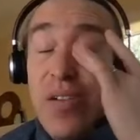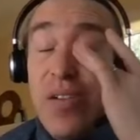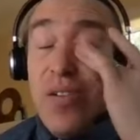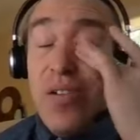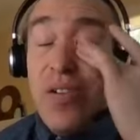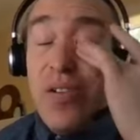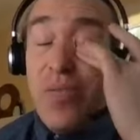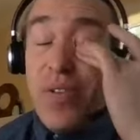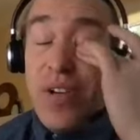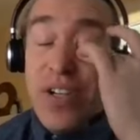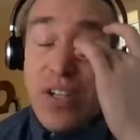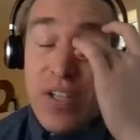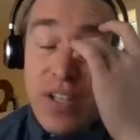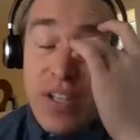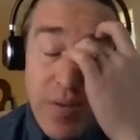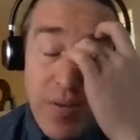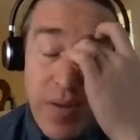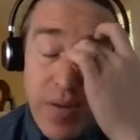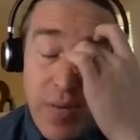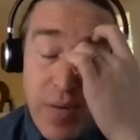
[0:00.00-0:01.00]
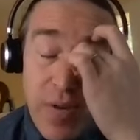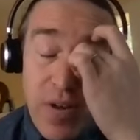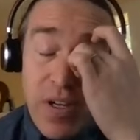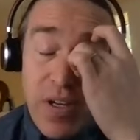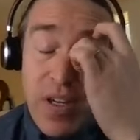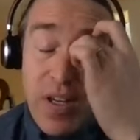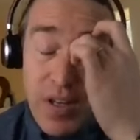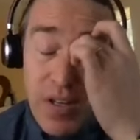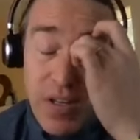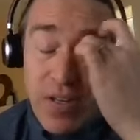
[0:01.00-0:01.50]
Originally, we weren't
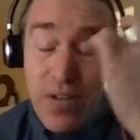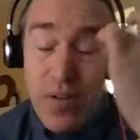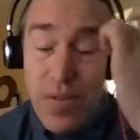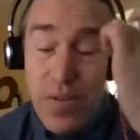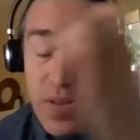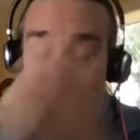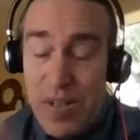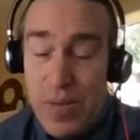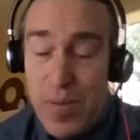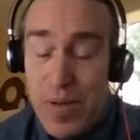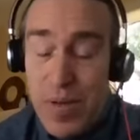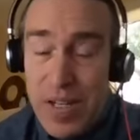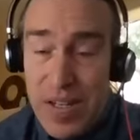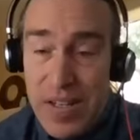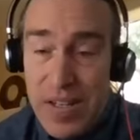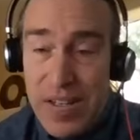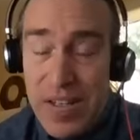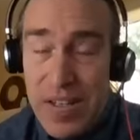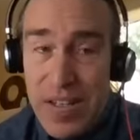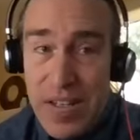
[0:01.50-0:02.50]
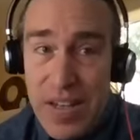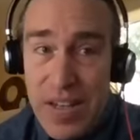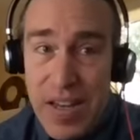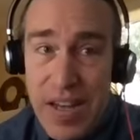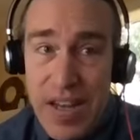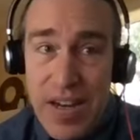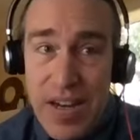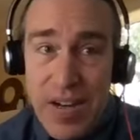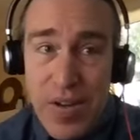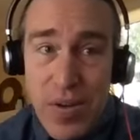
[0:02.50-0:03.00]
going to do this because the
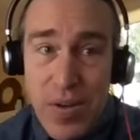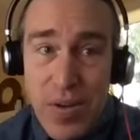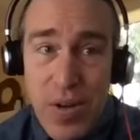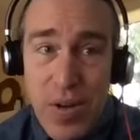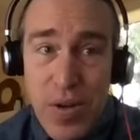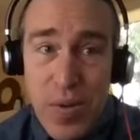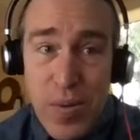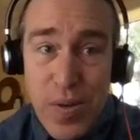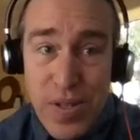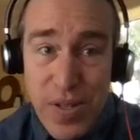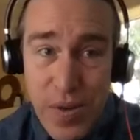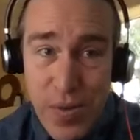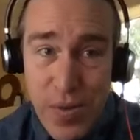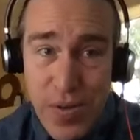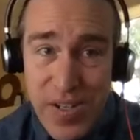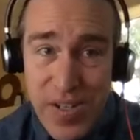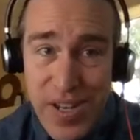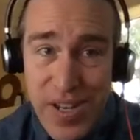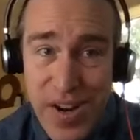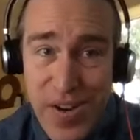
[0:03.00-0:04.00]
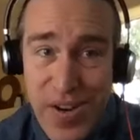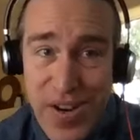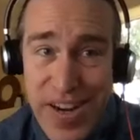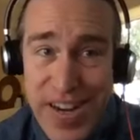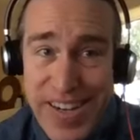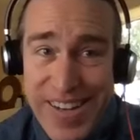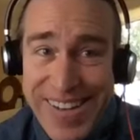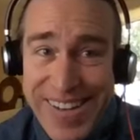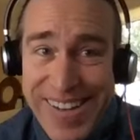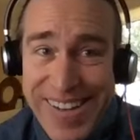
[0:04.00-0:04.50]
Anago code was so scary.
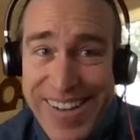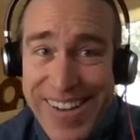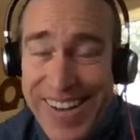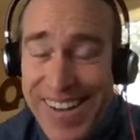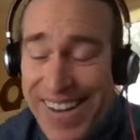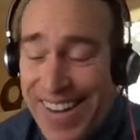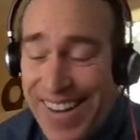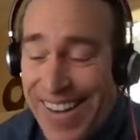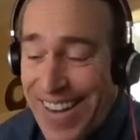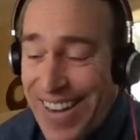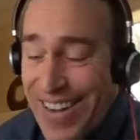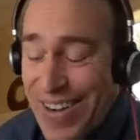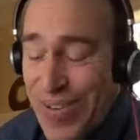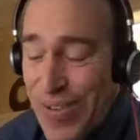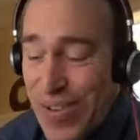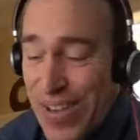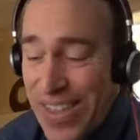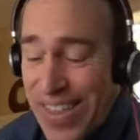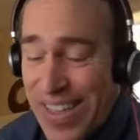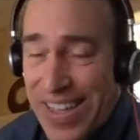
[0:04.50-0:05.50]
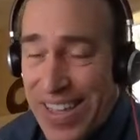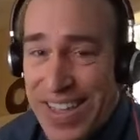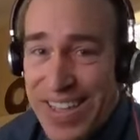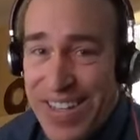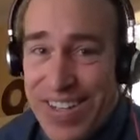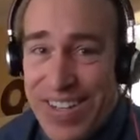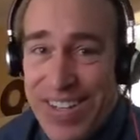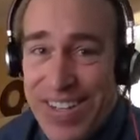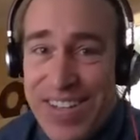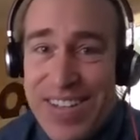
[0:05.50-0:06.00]
We thought,
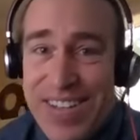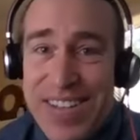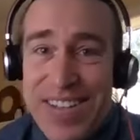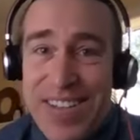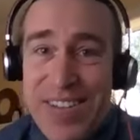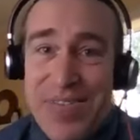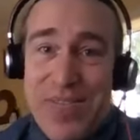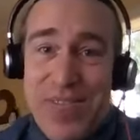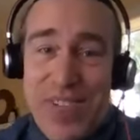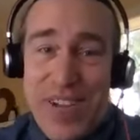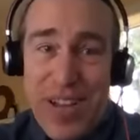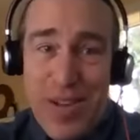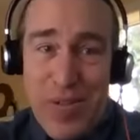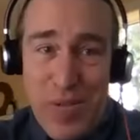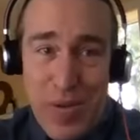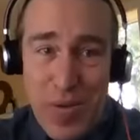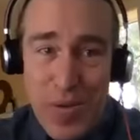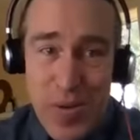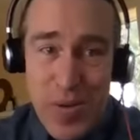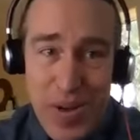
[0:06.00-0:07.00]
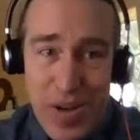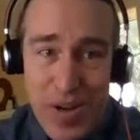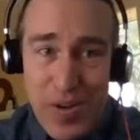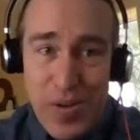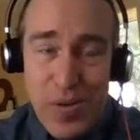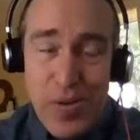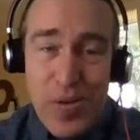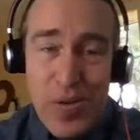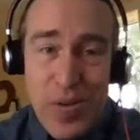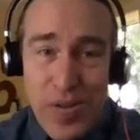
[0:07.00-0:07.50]
let's just define what we want our
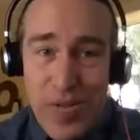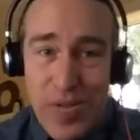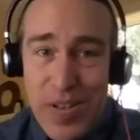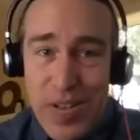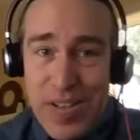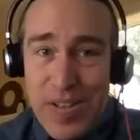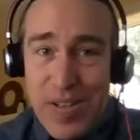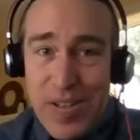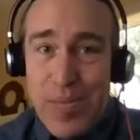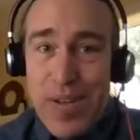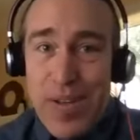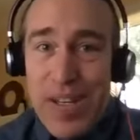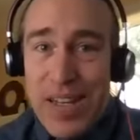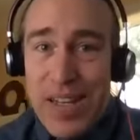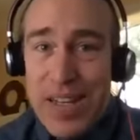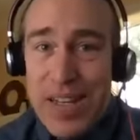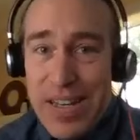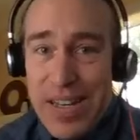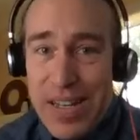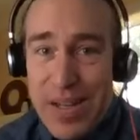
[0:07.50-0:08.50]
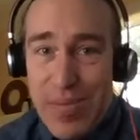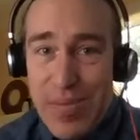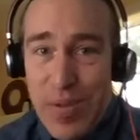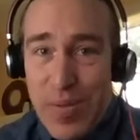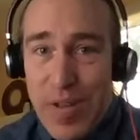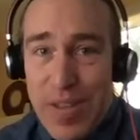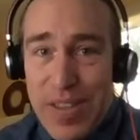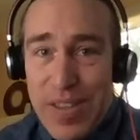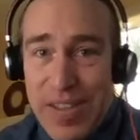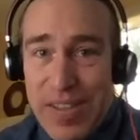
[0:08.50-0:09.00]
order events to be and
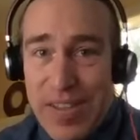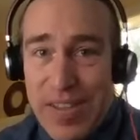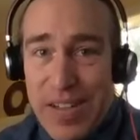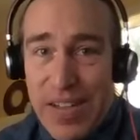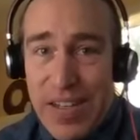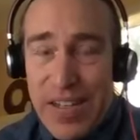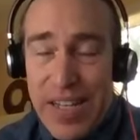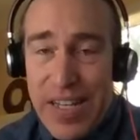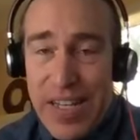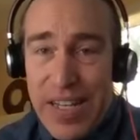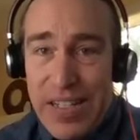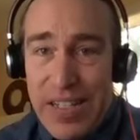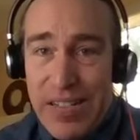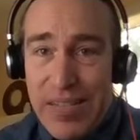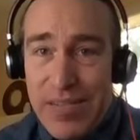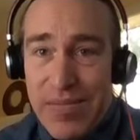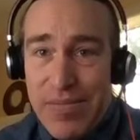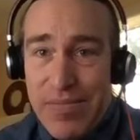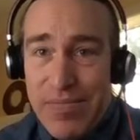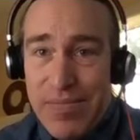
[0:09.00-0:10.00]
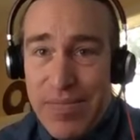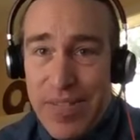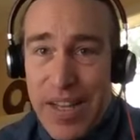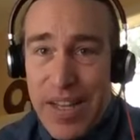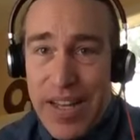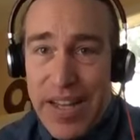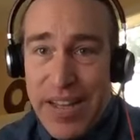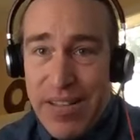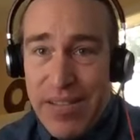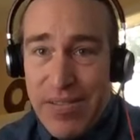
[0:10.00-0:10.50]
implement this clean
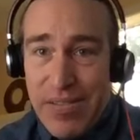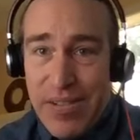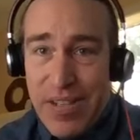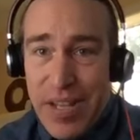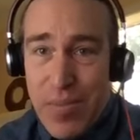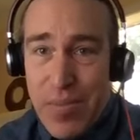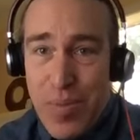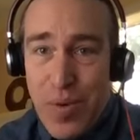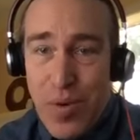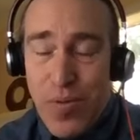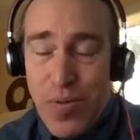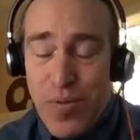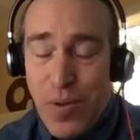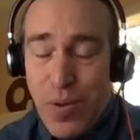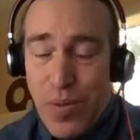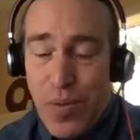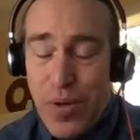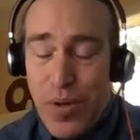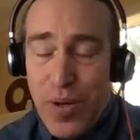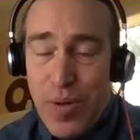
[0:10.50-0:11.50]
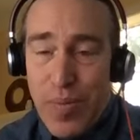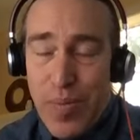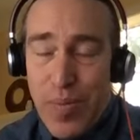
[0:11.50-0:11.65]
and move forward.